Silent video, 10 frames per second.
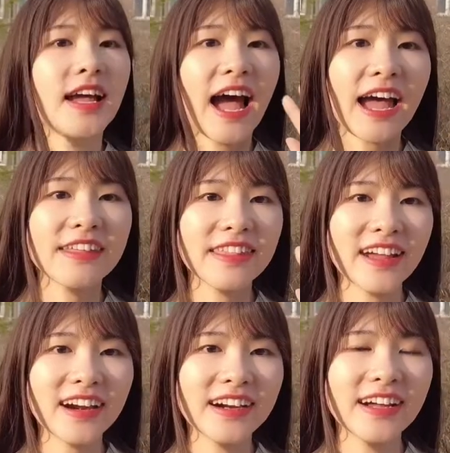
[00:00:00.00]
Hi
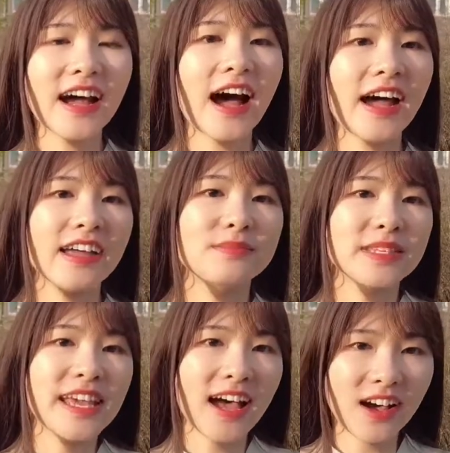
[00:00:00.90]
there, I am
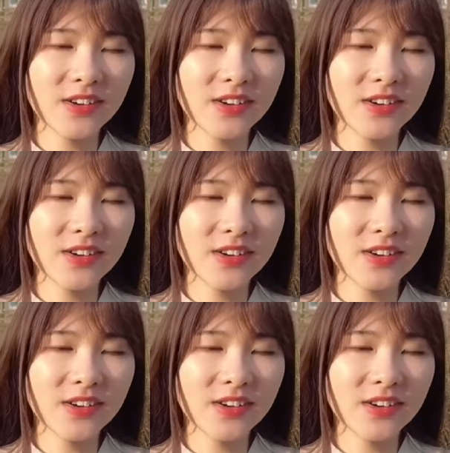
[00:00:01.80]
Ye Hao